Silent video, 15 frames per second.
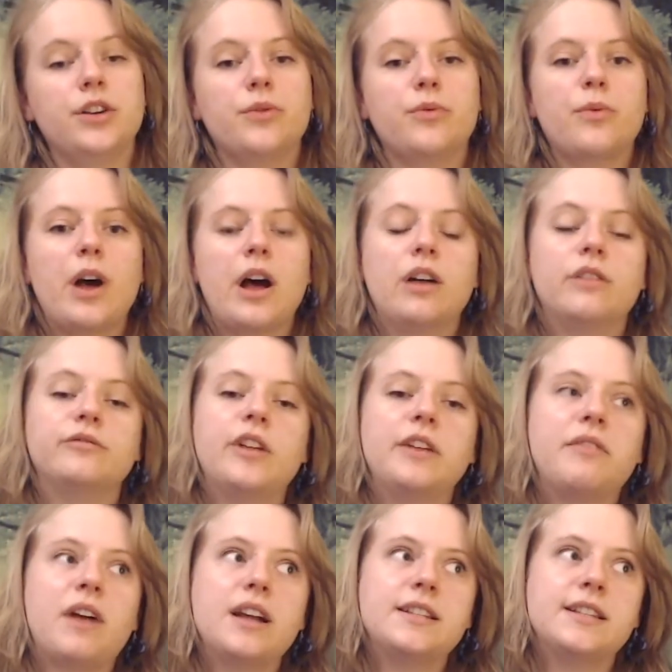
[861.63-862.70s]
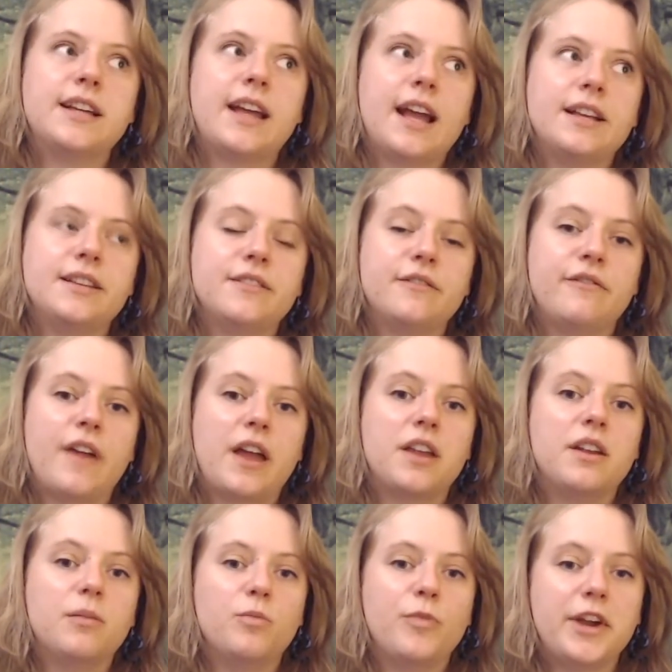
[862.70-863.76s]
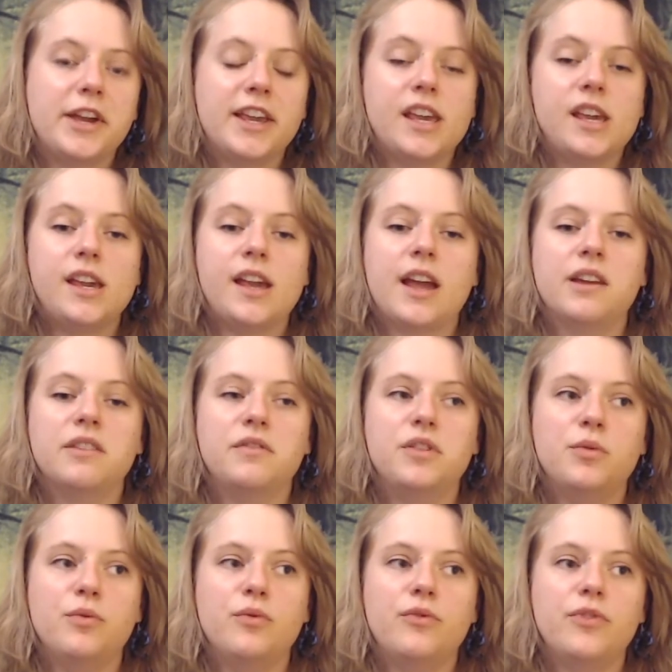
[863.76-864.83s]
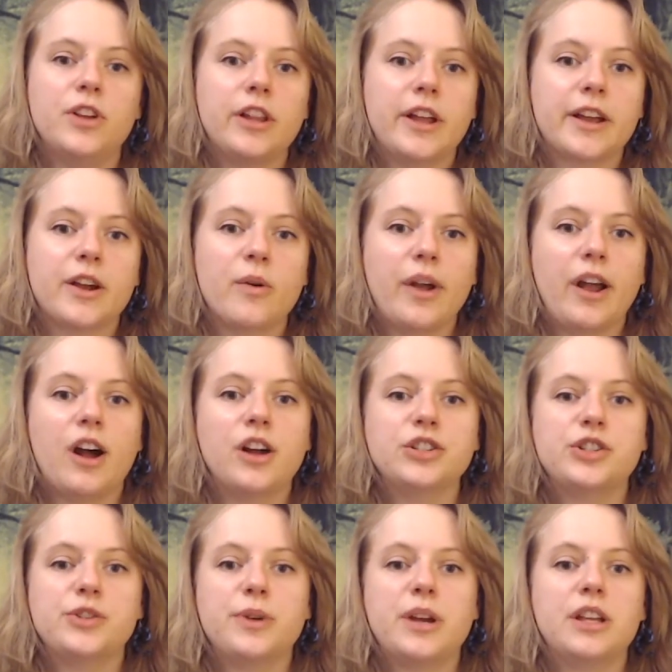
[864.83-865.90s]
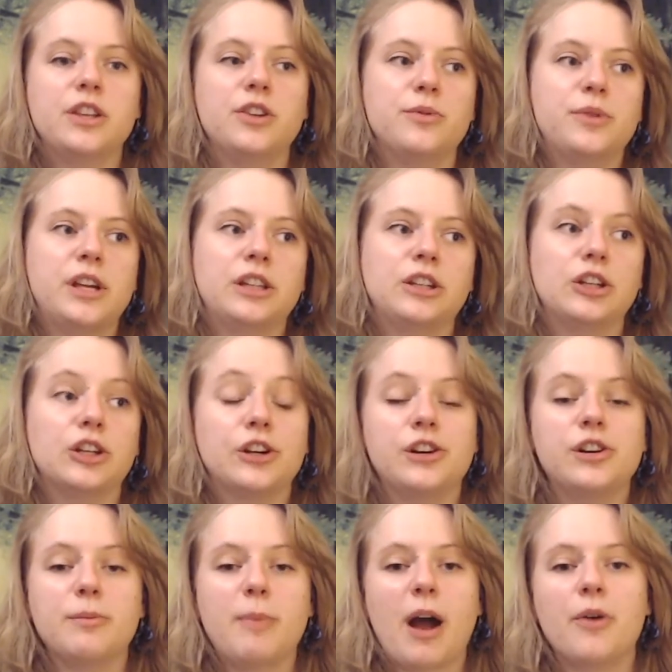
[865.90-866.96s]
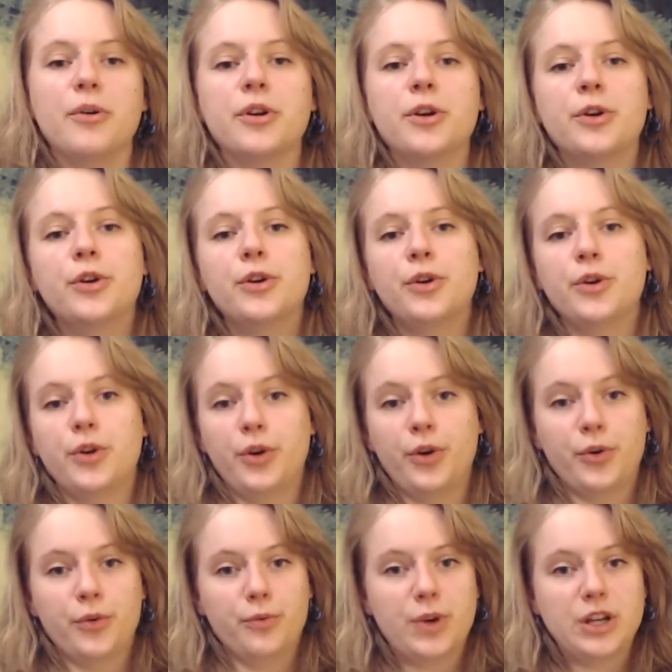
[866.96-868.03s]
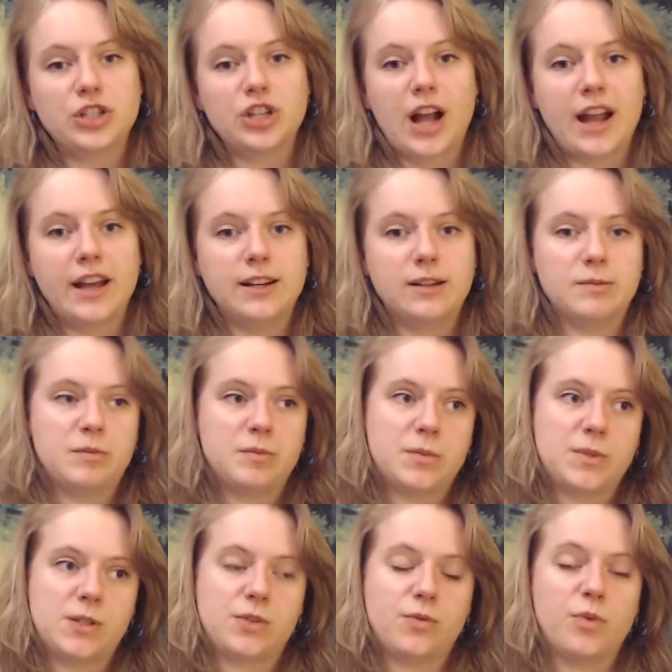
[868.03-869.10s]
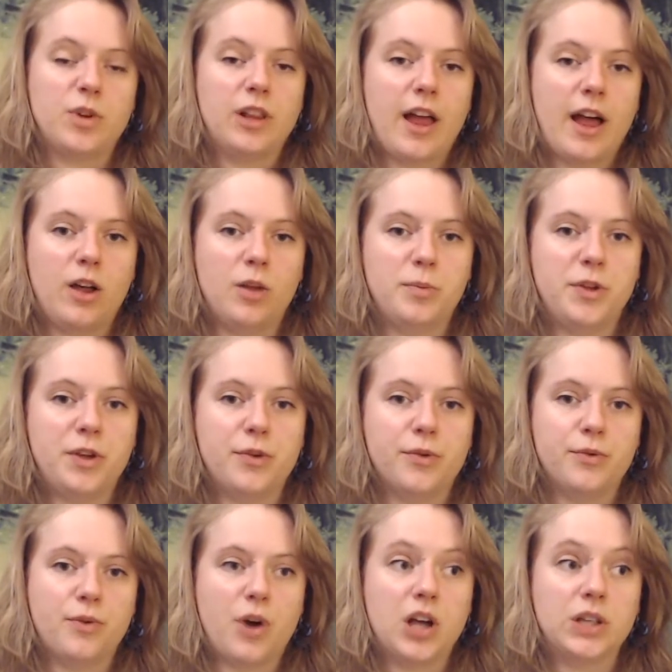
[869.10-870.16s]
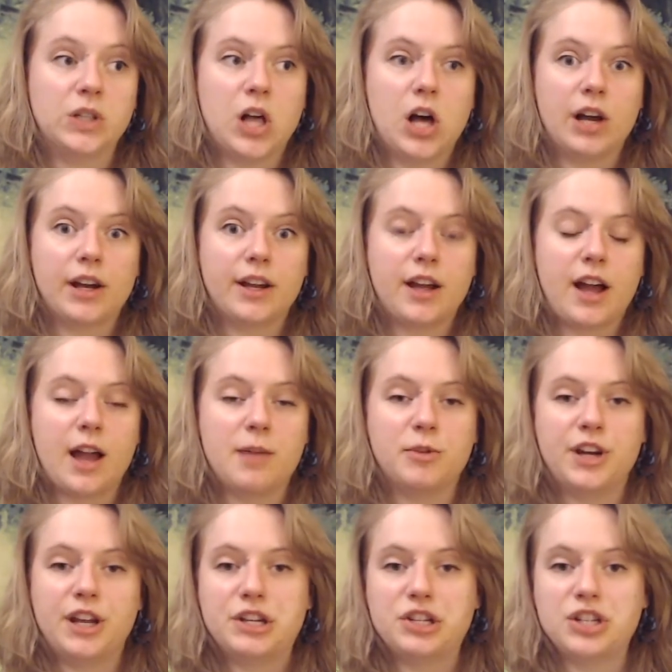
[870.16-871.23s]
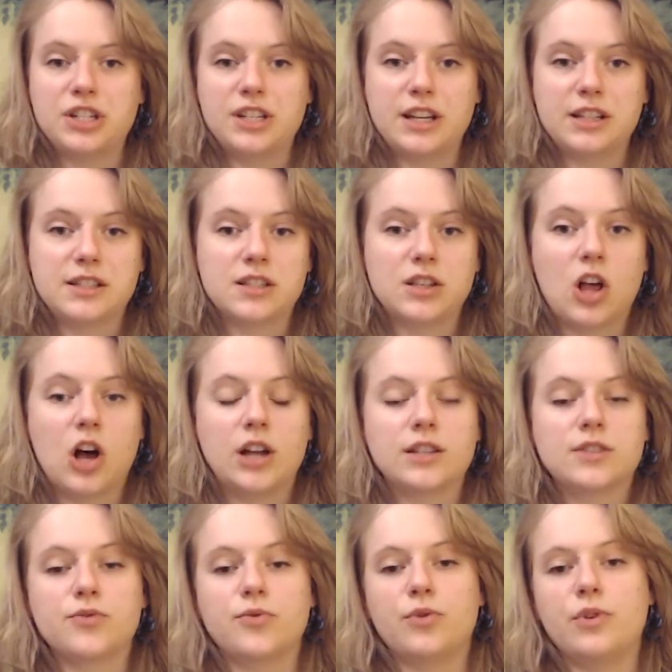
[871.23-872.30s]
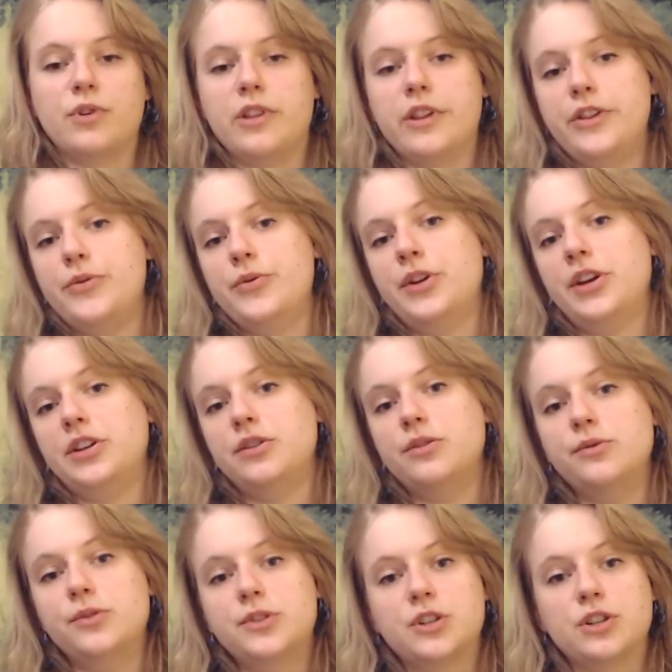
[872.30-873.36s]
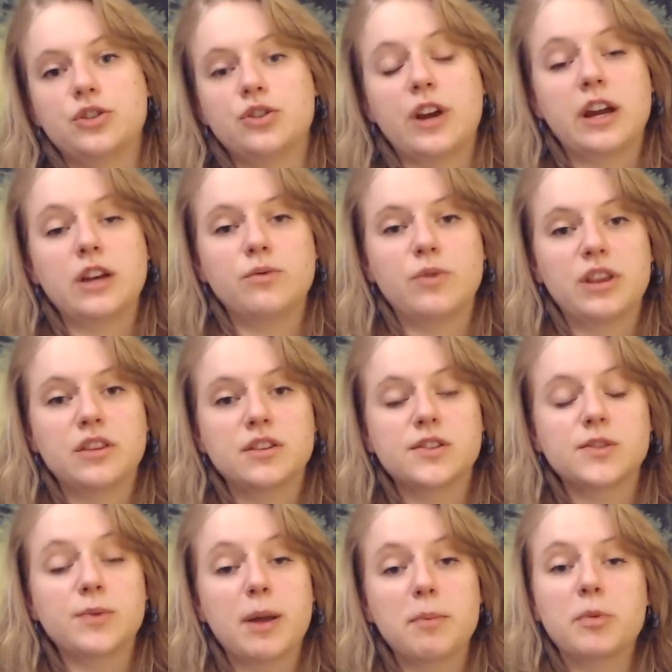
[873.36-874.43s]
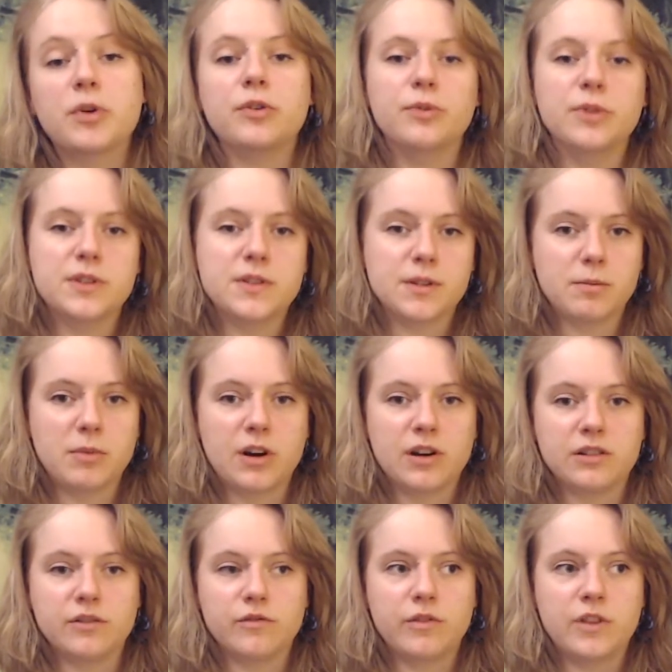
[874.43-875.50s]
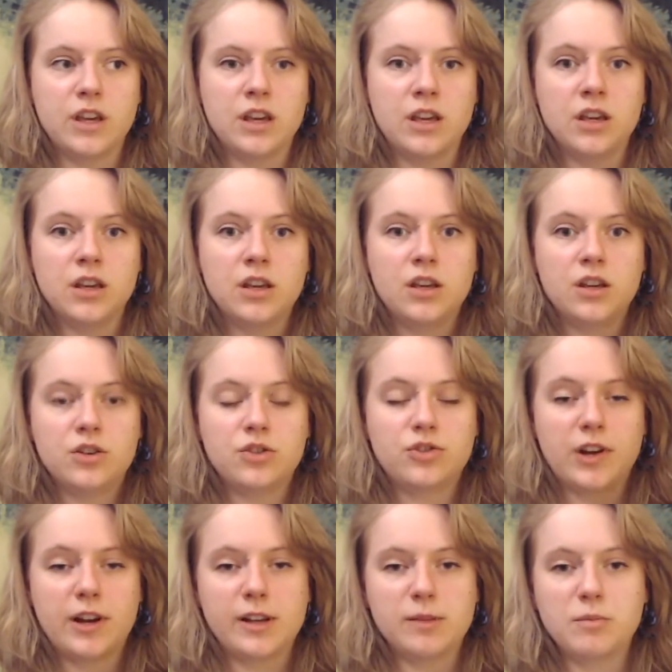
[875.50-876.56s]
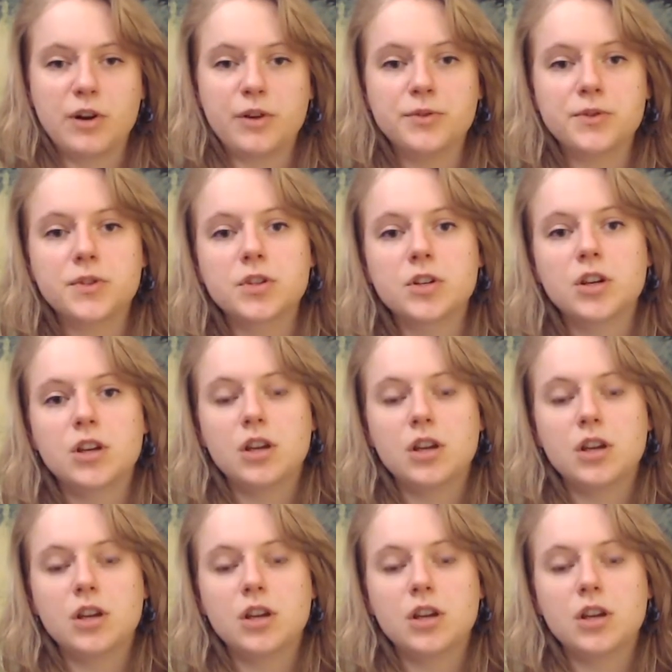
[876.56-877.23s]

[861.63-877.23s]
Well, Flight Rising has a fandom wiki, and if you feel like going onto it, you can learn about which items will help you unlock hibernation den slots, or that you can use to trade with Swip, who is a part of the trading post.